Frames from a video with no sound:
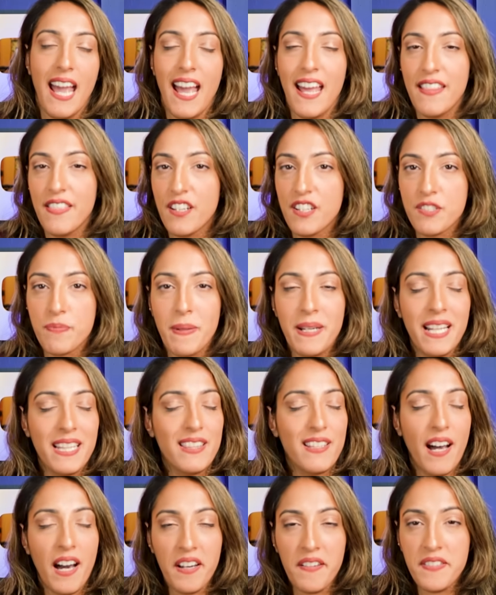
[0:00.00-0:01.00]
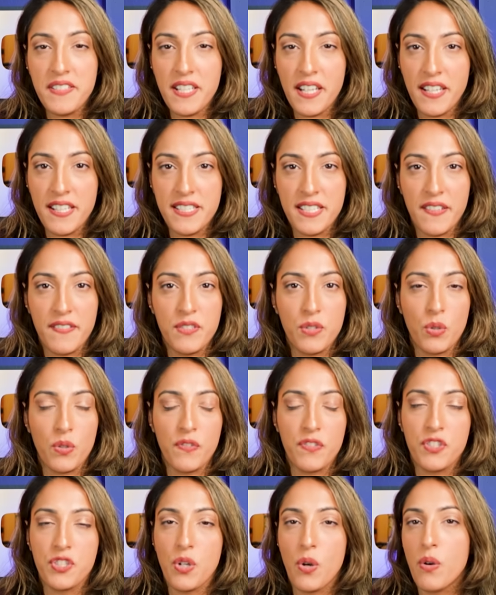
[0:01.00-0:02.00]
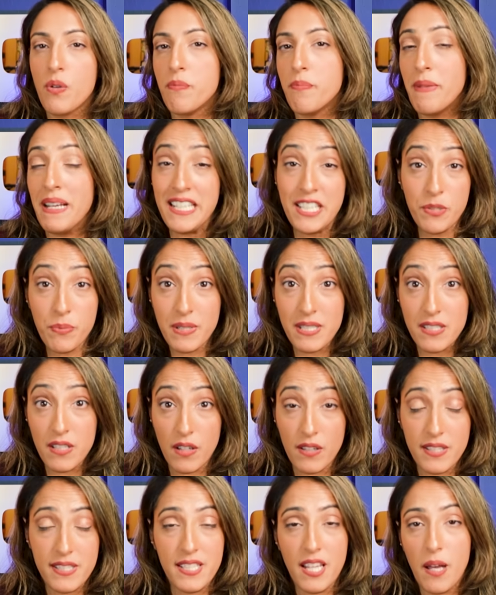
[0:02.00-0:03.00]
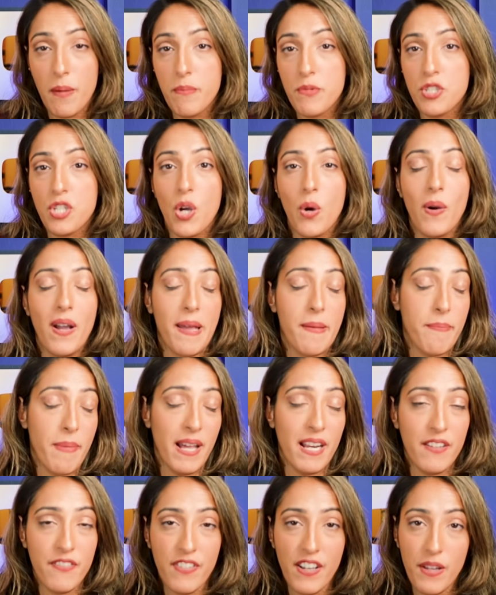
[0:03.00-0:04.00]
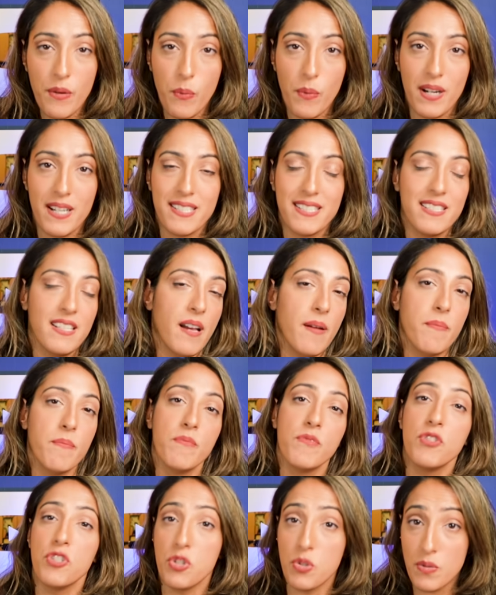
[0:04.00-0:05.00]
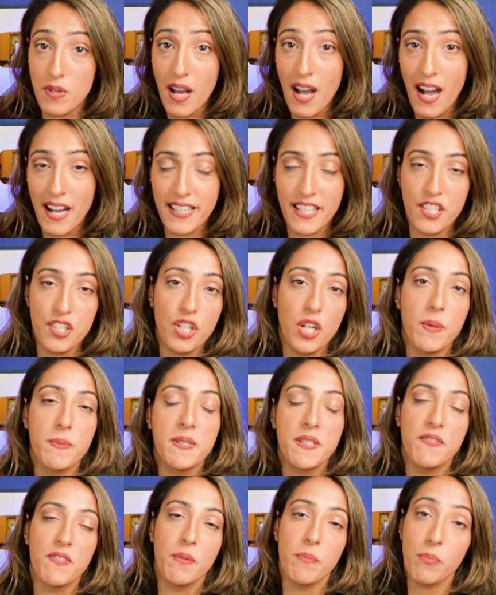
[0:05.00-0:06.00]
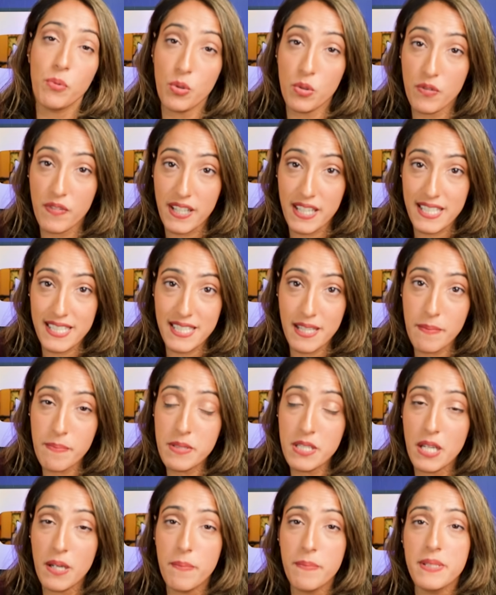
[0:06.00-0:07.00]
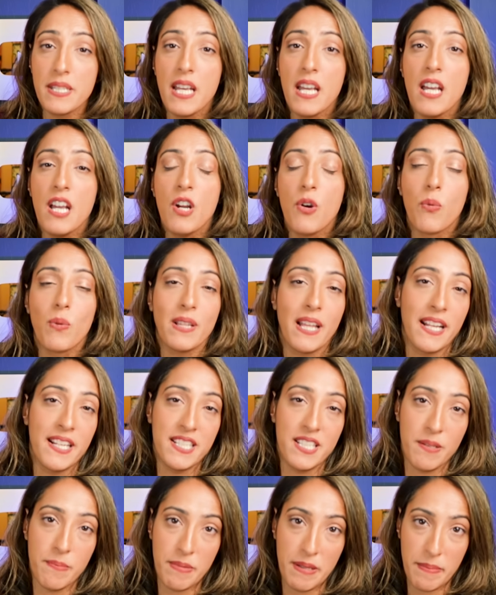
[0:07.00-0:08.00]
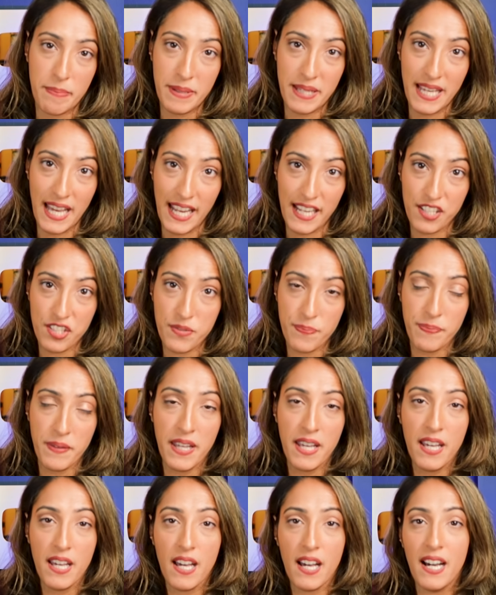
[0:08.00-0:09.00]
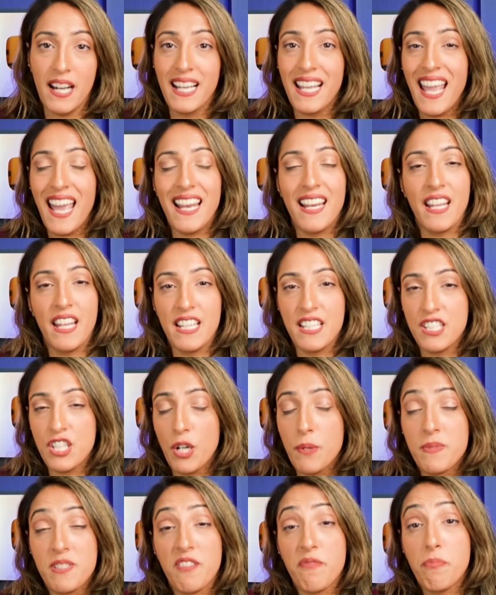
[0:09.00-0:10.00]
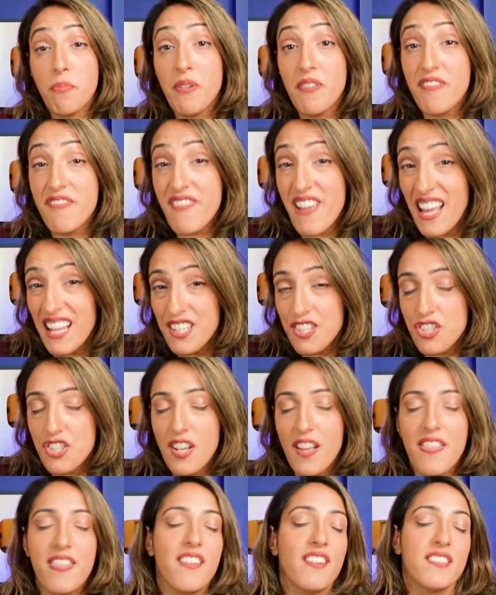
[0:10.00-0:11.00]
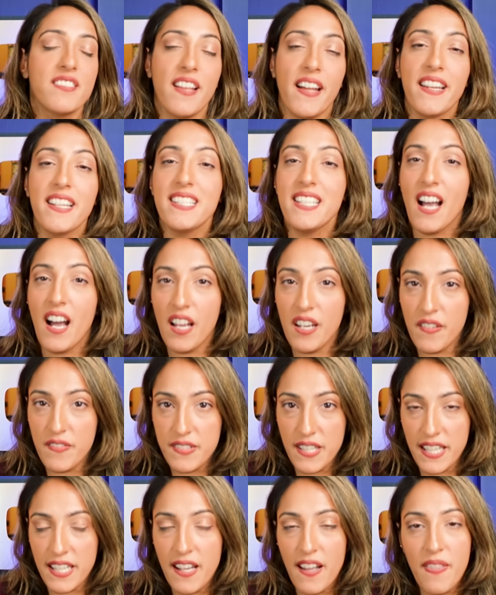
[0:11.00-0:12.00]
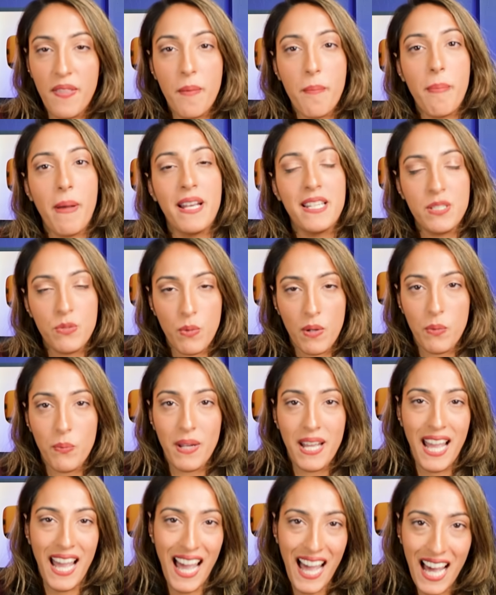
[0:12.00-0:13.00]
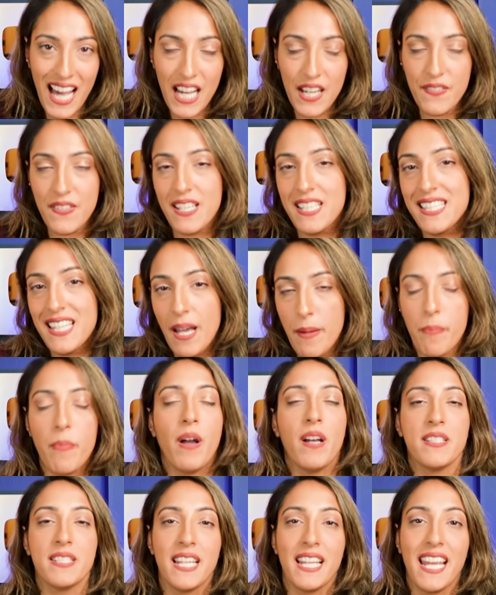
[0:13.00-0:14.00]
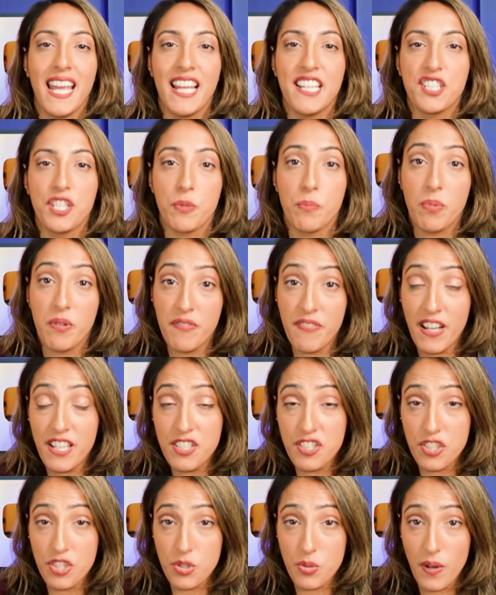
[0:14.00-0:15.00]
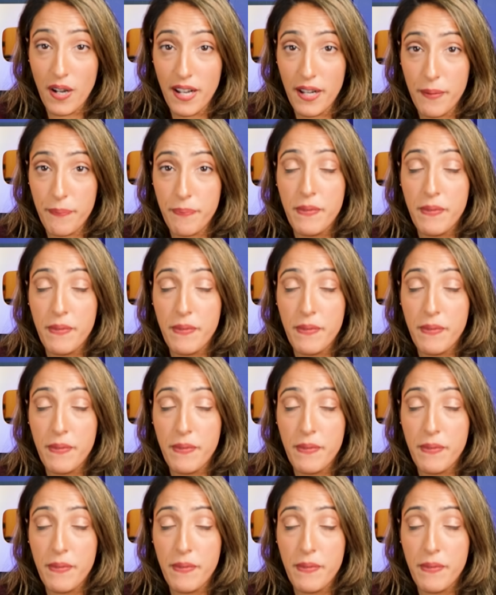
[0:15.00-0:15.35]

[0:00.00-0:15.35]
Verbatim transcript: And there's been a lot of studies that have sort of shown mixed results. Some show a benefit, whereas some do not, in terms of improving symptoms related to B P H. Again, in terms of prevention, there's not a ton of data, and the best one we have is that prostate cancer prevention trial.